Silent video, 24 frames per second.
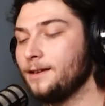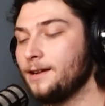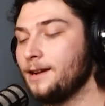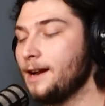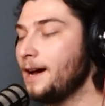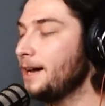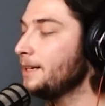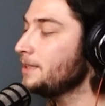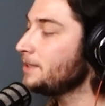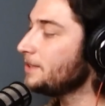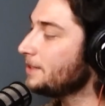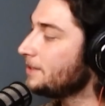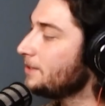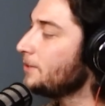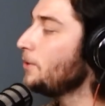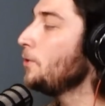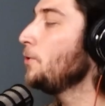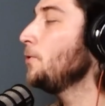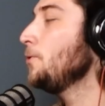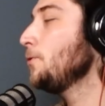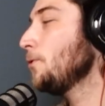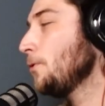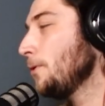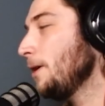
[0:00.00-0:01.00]
not
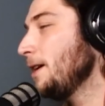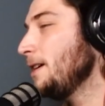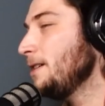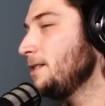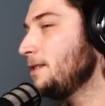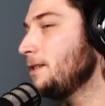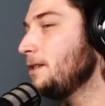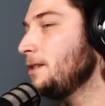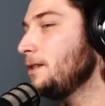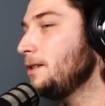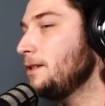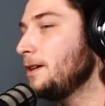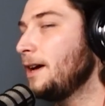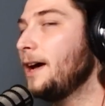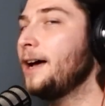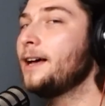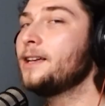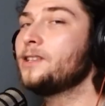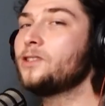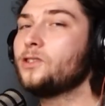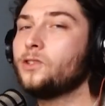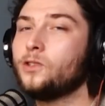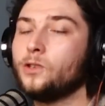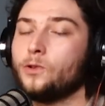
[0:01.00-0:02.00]
so crazy
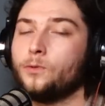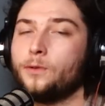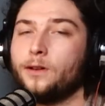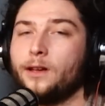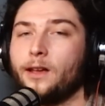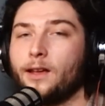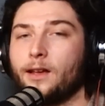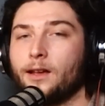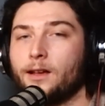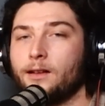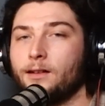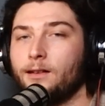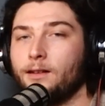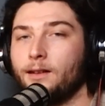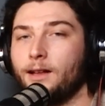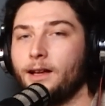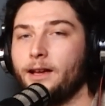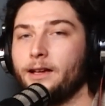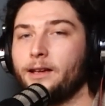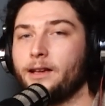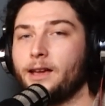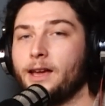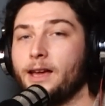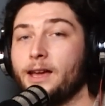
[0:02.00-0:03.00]
as doing
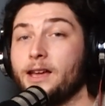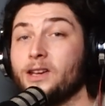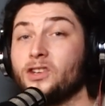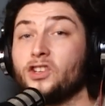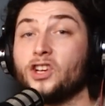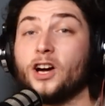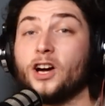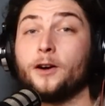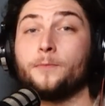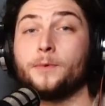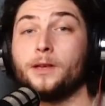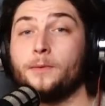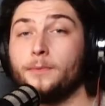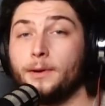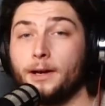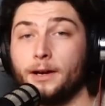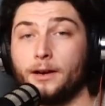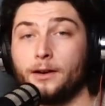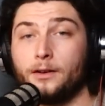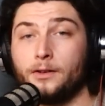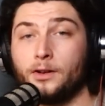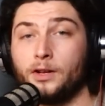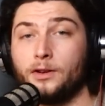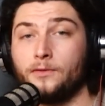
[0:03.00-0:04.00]
like a gummy
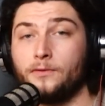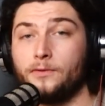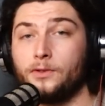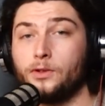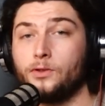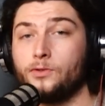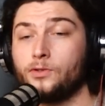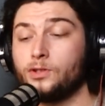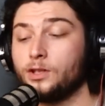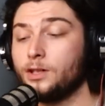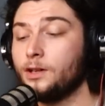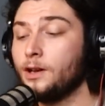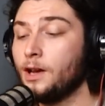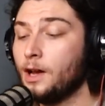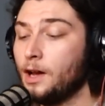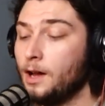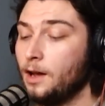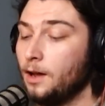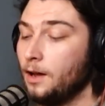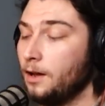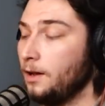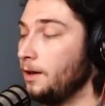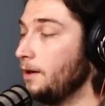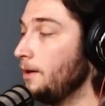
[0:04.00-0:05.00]
bear infusion.
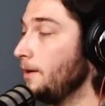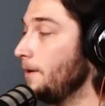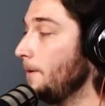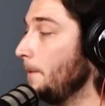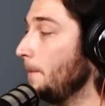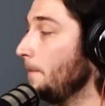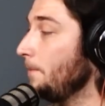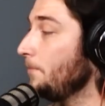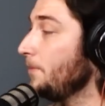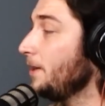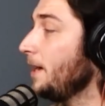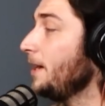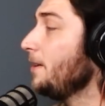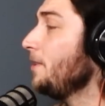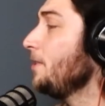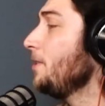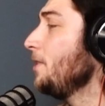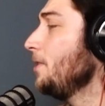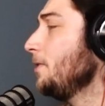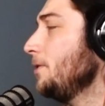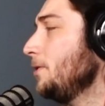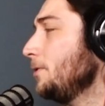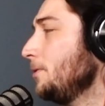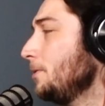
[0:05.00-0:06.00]
Um, I don't
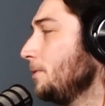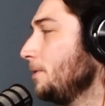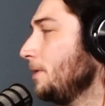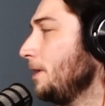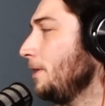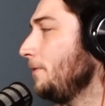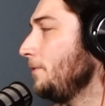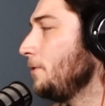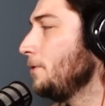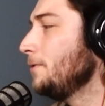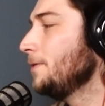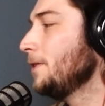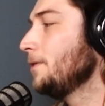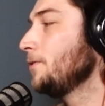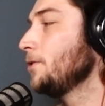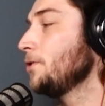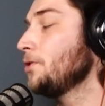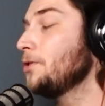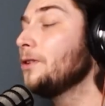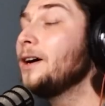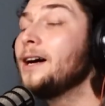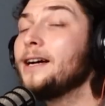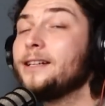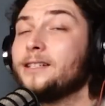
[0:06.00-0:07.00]
know if you've ever
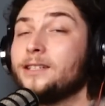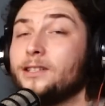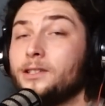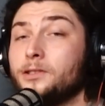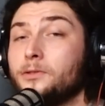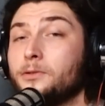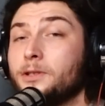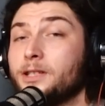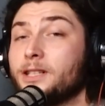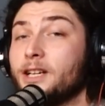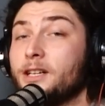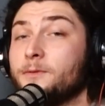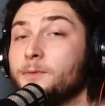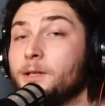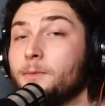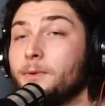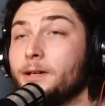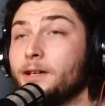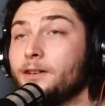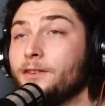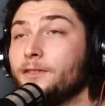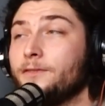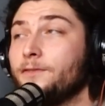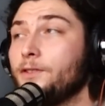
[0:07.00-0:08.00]
tried to do a gummy
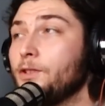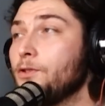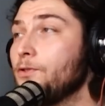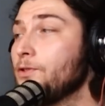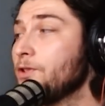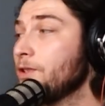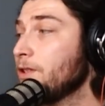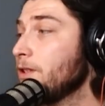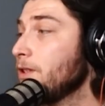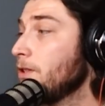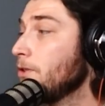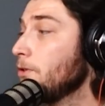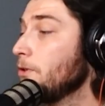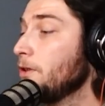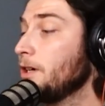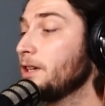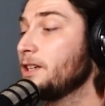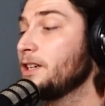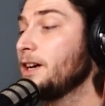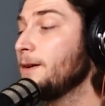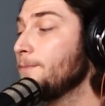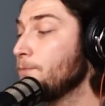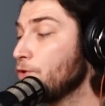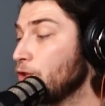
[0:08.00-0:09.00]
bear infusion or a
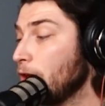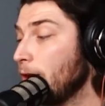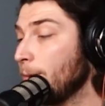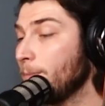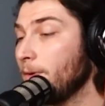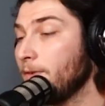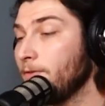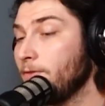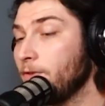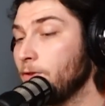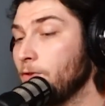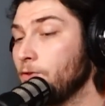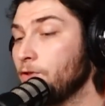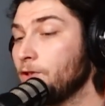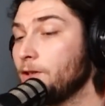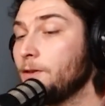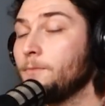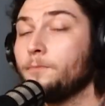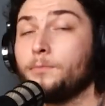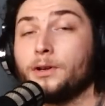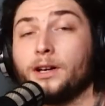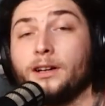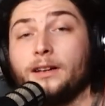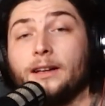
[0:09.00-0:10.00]
gumdrop
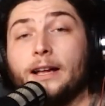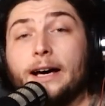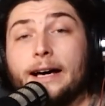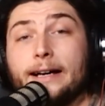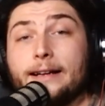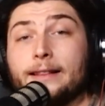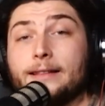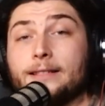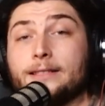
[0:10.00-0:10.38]
infusion, but a lot of